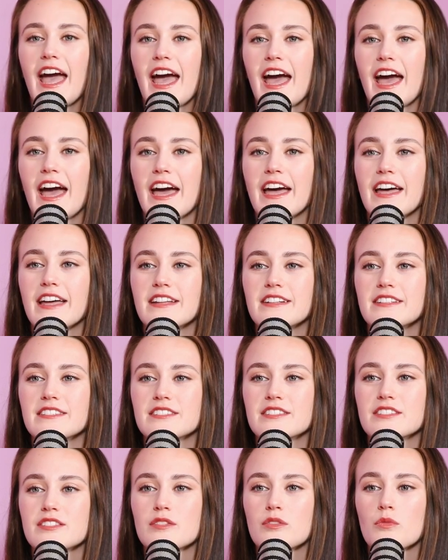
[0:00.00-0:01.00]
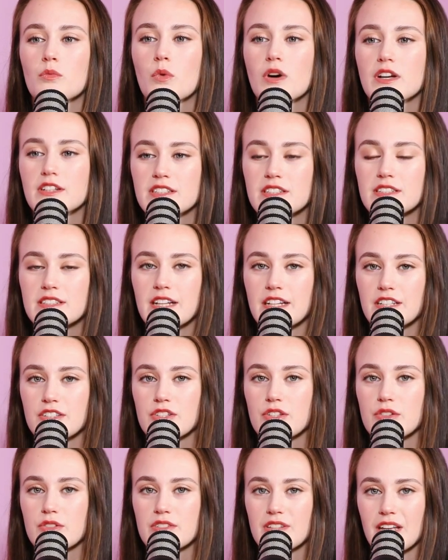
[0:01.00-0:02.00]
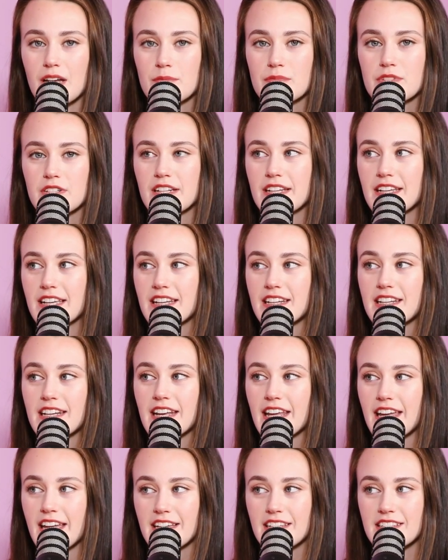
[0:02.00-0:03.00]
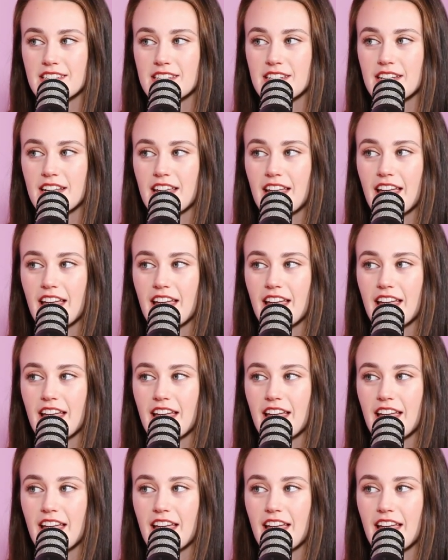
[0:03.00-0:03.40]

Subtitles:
and what tattoo Sam's going to get next.